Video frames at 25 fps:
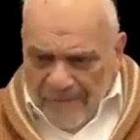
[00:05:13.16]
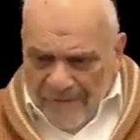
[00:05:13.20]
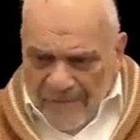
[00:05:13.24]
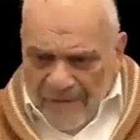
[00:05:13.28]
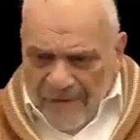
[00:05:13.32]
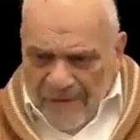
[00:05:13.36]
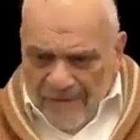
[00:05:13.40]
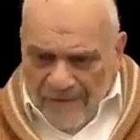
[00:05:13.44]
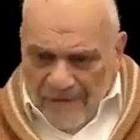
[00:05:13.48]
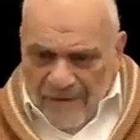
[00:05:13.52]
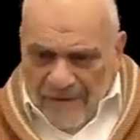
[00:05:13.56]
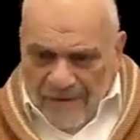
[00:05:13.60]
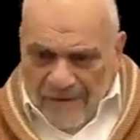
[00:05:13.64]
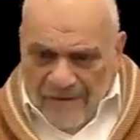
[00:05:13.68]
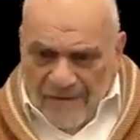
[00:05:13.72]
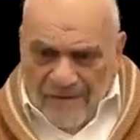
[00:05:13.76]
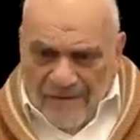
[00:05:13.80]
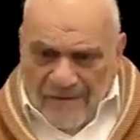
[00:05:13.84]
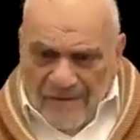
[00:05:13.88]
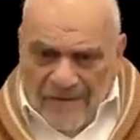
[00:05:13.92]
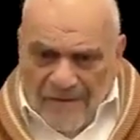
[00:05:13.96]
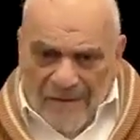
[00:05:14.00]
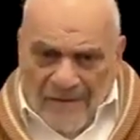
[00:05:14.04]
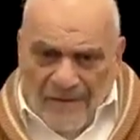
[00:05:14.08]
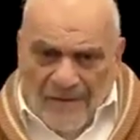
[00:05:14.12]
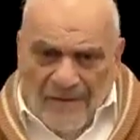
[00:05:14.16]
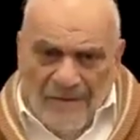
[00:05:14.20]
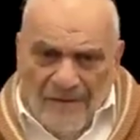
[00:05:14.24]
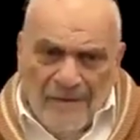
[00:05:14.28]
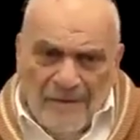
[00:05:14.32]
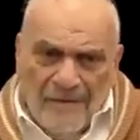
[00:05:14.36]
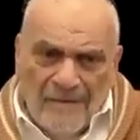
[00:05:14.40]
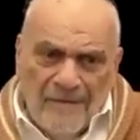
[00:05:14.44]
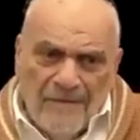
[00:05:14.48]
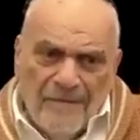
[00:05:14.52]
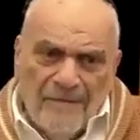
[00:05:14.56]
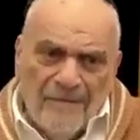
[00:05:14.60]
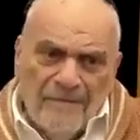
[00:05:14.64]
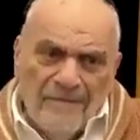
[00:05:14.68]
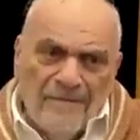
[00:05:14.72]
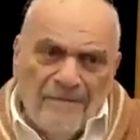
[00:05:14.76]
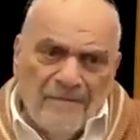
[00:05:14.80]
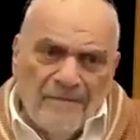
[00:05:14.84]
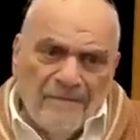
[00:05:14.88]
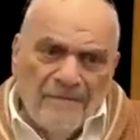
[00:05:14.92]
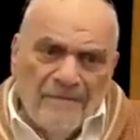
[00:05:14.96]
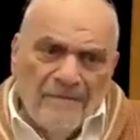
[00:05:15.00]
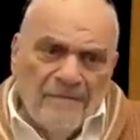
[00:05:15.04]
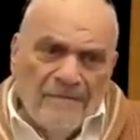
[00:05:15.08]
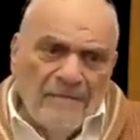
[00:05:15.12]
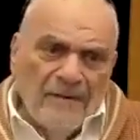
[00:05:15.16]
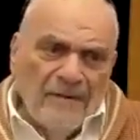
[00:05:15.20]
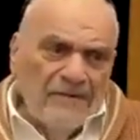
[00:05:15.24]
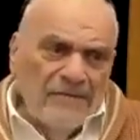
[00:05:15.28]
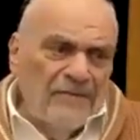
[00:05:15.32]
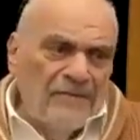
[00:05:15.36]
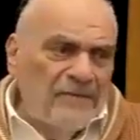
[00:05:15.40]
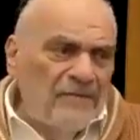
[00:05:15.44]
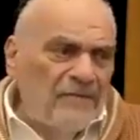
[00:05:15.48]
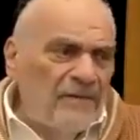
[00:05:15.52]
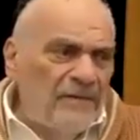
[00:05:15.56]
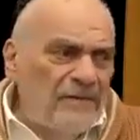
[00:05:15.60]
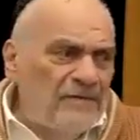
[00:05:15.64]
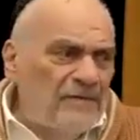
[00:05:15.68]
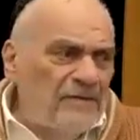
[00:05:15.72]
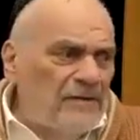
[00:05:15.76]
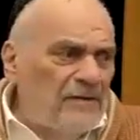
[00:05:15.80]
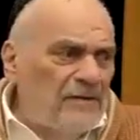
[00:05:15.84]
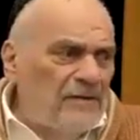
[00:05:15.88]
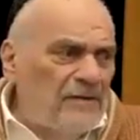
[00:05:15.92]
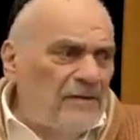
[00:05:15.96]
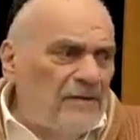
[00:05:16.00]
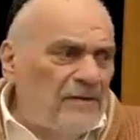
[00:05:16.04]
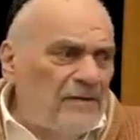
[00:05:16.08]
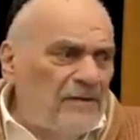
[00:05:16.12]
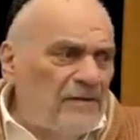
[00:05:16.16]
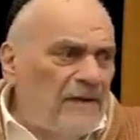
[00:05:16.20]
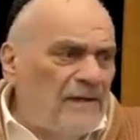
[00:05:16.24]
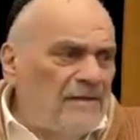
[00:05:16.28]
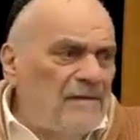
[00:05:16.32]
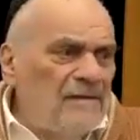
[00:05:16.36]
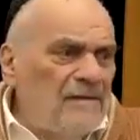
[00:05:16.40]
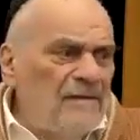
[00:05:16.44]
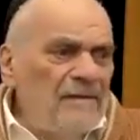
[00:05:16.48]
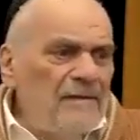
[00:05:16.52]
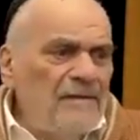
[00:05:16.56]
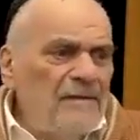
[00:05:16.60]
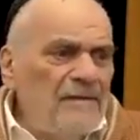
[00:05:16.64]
that most of us are not